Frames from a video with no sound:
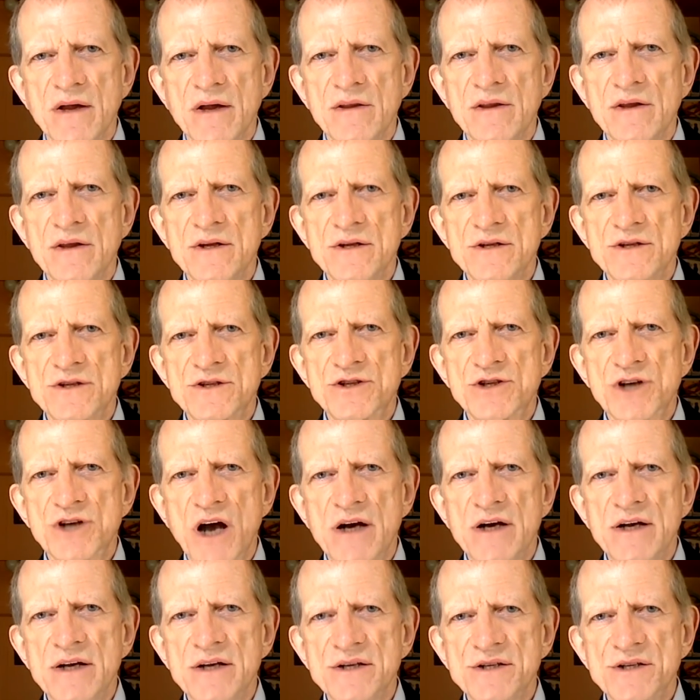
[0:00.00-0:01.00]
these
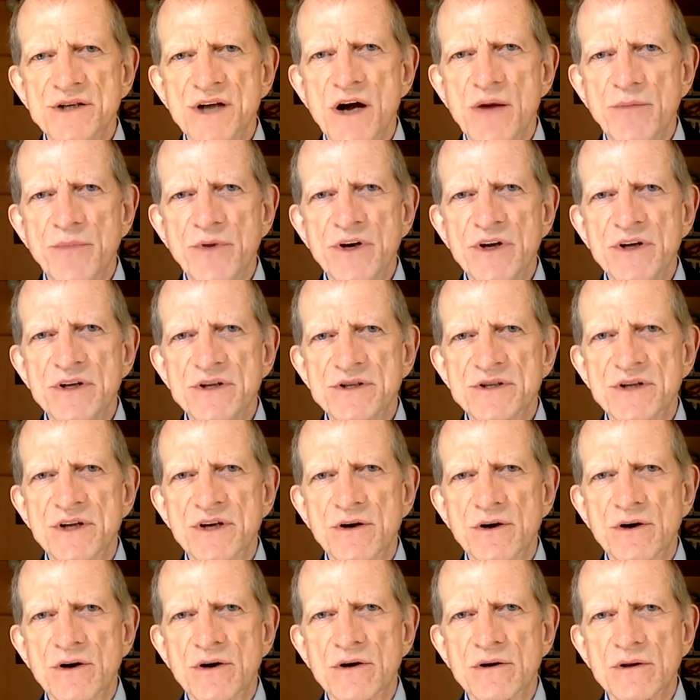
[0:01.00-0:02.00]
Chinese companies
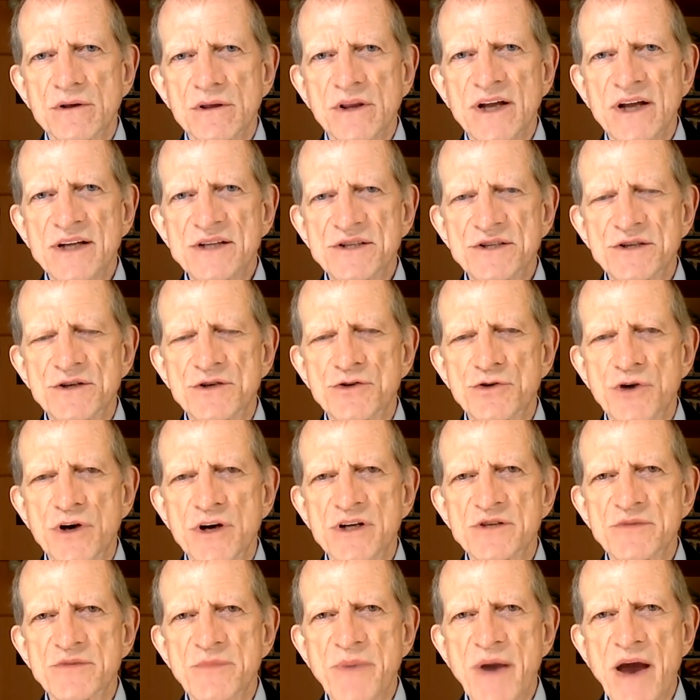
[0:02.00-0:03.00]
that are less than
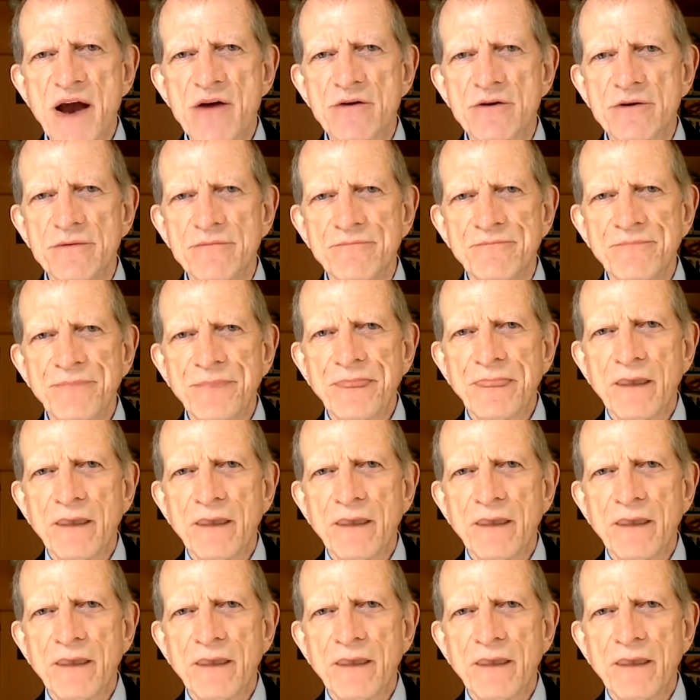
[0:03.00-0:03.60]
transparent,